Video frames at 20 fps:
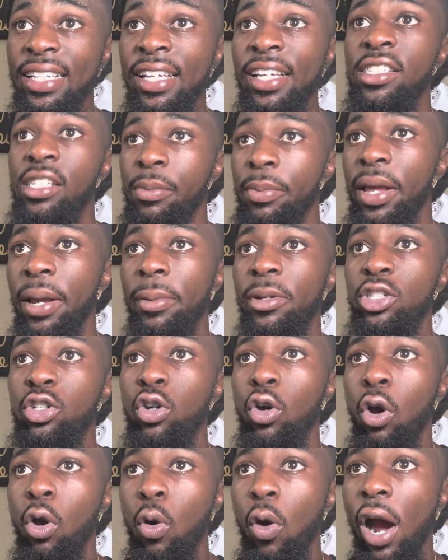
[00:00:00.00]
to be able to
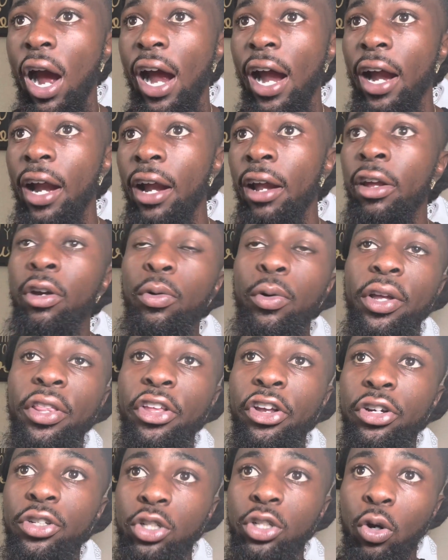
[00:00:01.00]
acquire what they
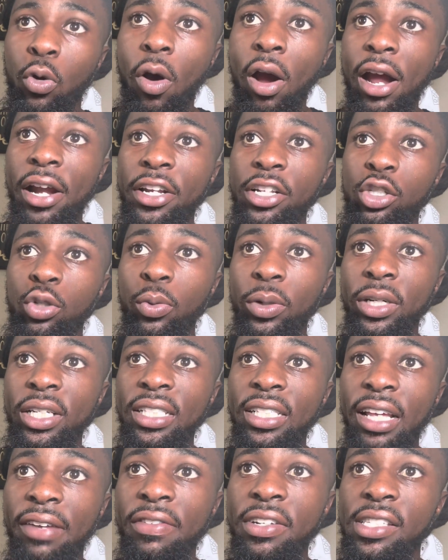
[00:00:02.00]
was acquired in
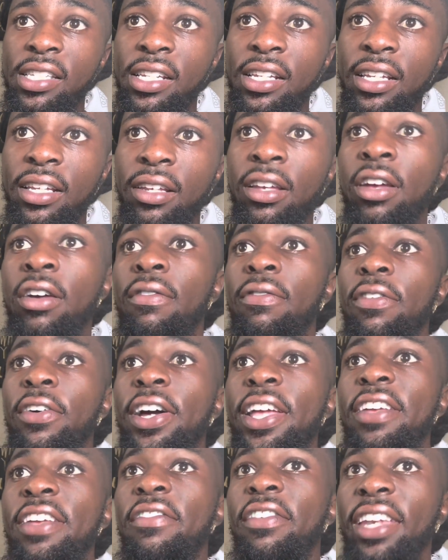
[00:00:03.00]
2017 for
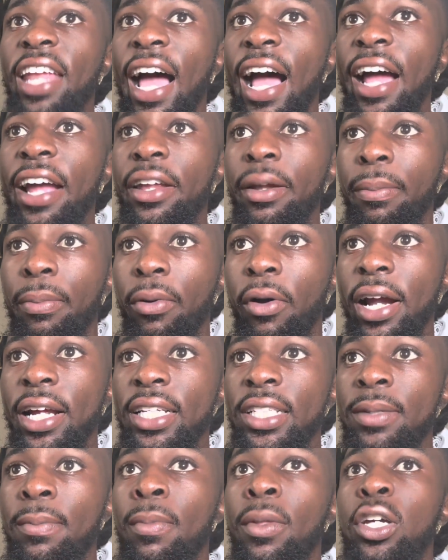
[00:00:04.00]
even higher price.